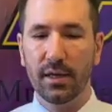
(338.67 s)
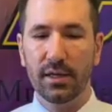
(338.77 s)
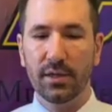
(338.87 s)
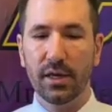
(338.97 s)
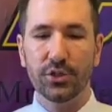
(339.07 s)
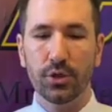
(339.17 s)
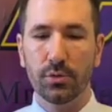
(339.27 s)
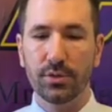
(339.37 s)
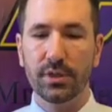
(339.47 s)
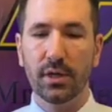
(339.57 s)
unless
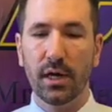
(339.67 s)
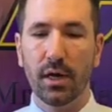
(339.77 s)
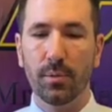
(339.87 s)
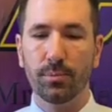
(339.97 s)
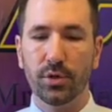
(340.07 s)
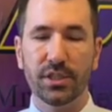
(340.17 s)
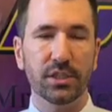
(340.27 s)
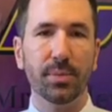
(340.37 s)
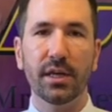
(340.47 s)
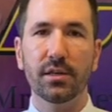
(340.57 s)
you
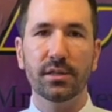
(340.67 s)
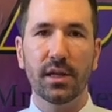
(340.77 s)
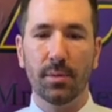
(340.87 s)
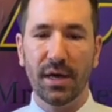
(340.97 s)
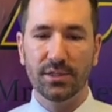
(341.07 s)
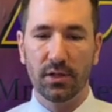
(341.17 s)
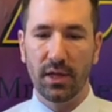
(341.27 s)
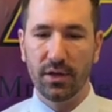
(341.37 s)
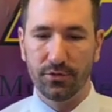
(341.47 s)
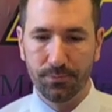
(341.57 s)
participated and did not pass a class.